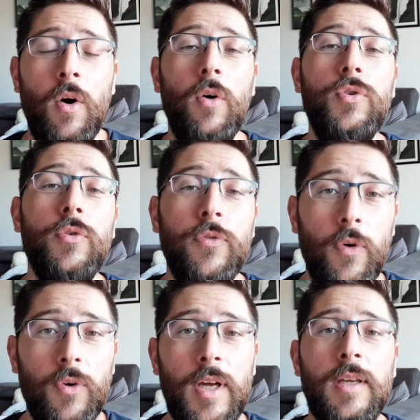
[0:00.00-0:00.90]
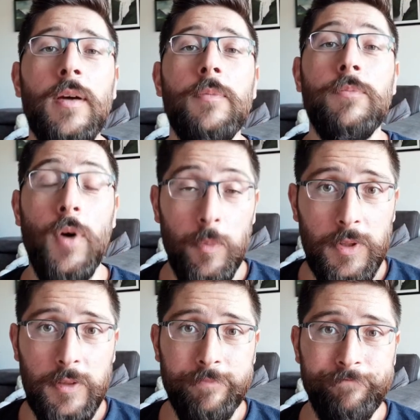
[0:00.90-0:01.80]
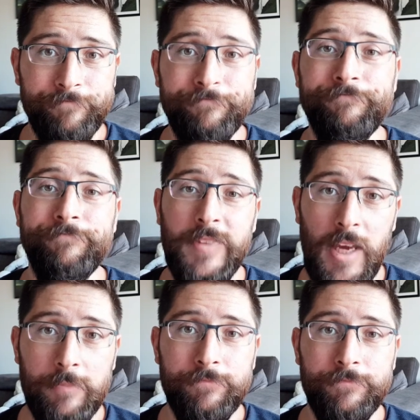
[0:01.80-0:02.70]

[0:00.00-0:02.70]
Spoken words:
on your foreign property. Yeah.